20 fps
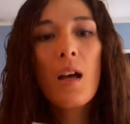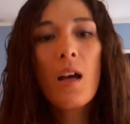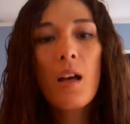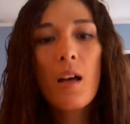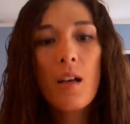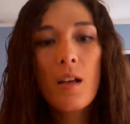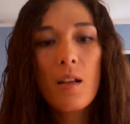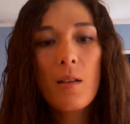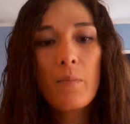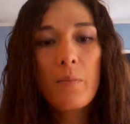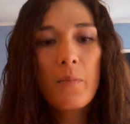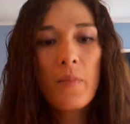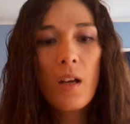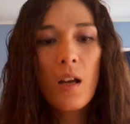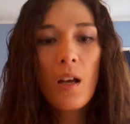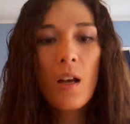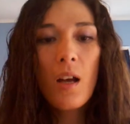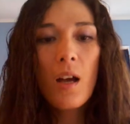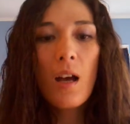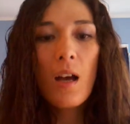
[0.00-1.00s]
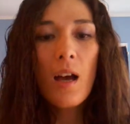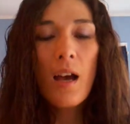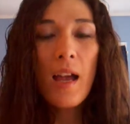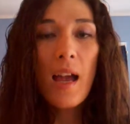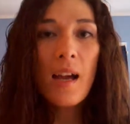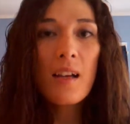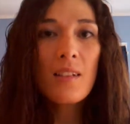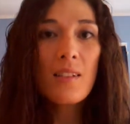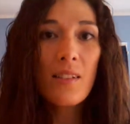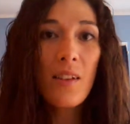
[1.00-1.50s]
I
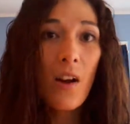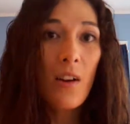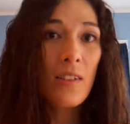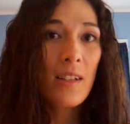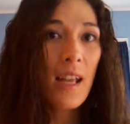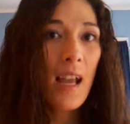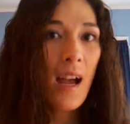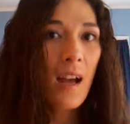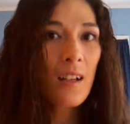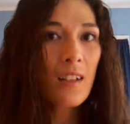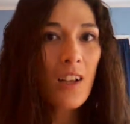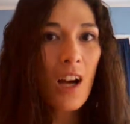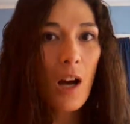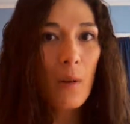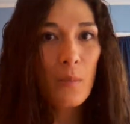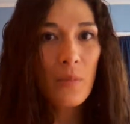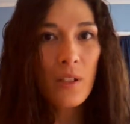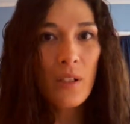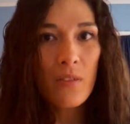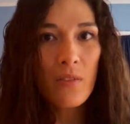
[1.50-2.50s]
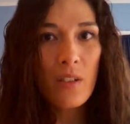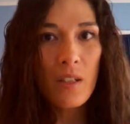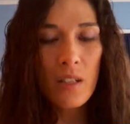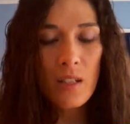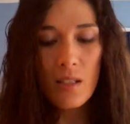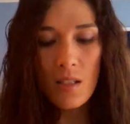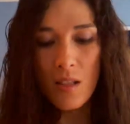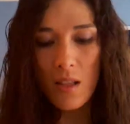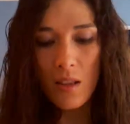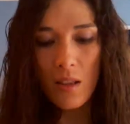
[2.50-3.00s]
actually already had a copy of
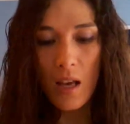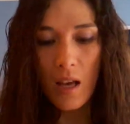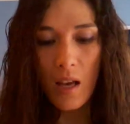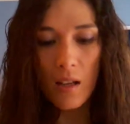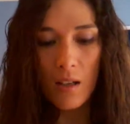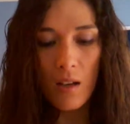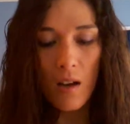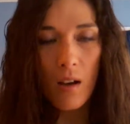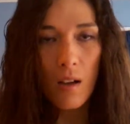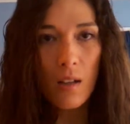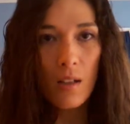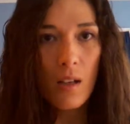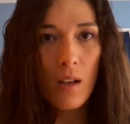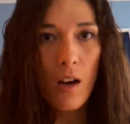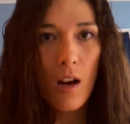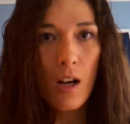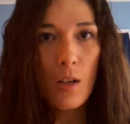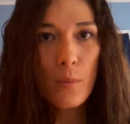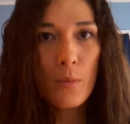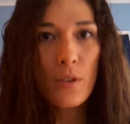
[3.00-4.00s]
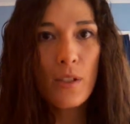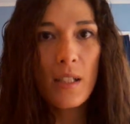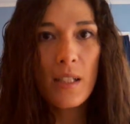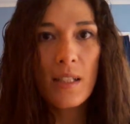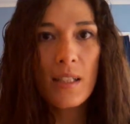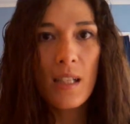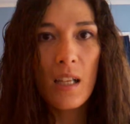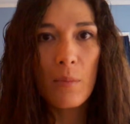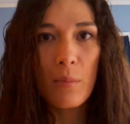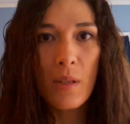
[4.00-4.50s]
this that Harper had
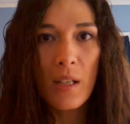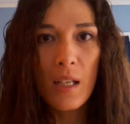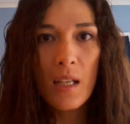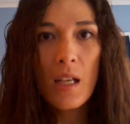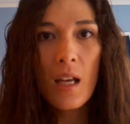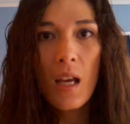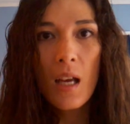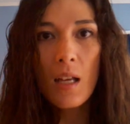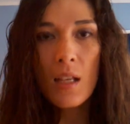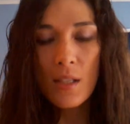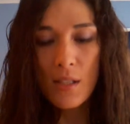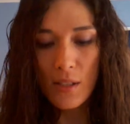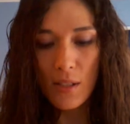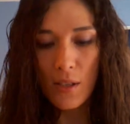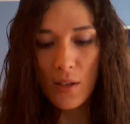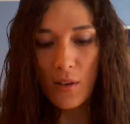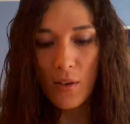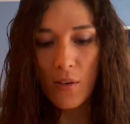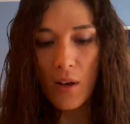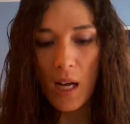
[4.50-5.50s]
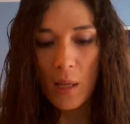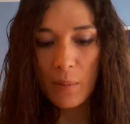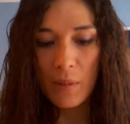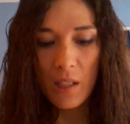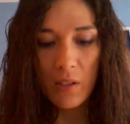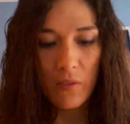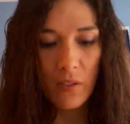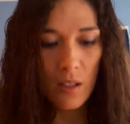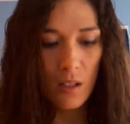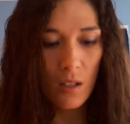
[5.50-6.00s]
sent me, so I'm
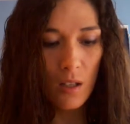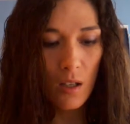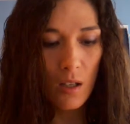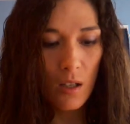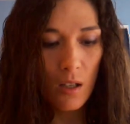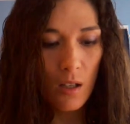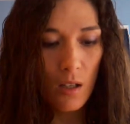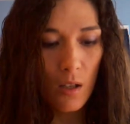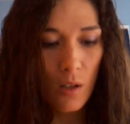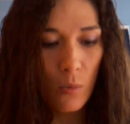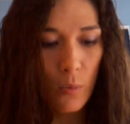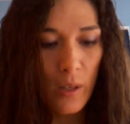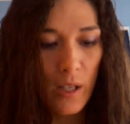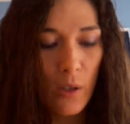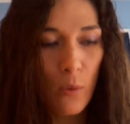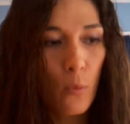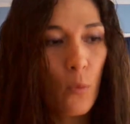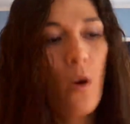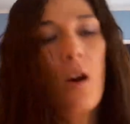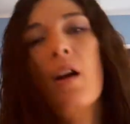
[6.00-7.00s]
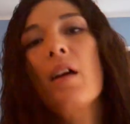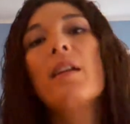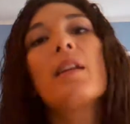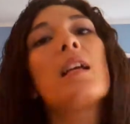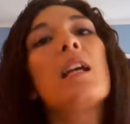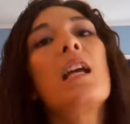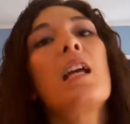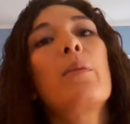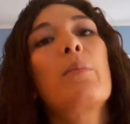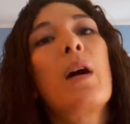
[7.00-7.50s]
giving away one
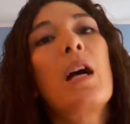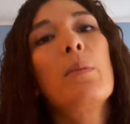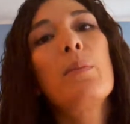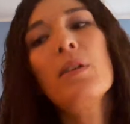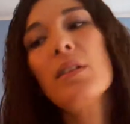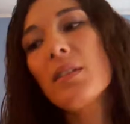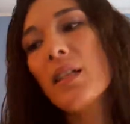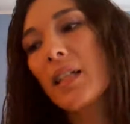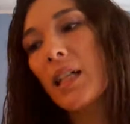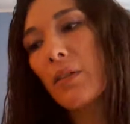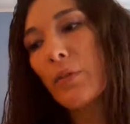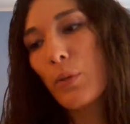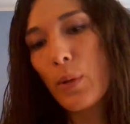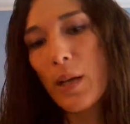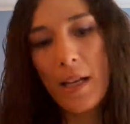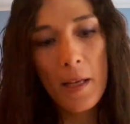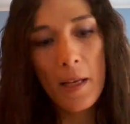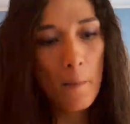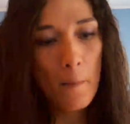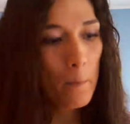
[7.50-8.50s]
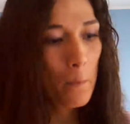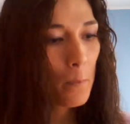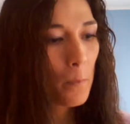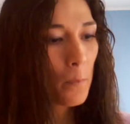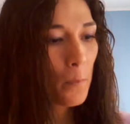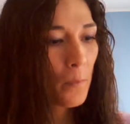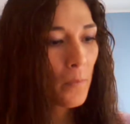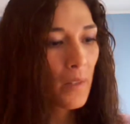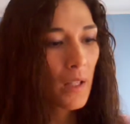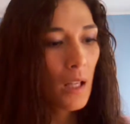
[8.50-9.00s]
in my birthday giveaway,
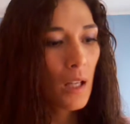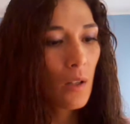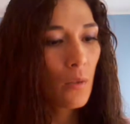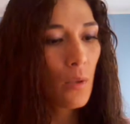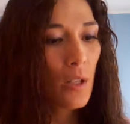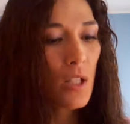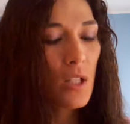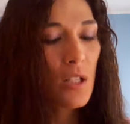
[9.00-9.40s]
which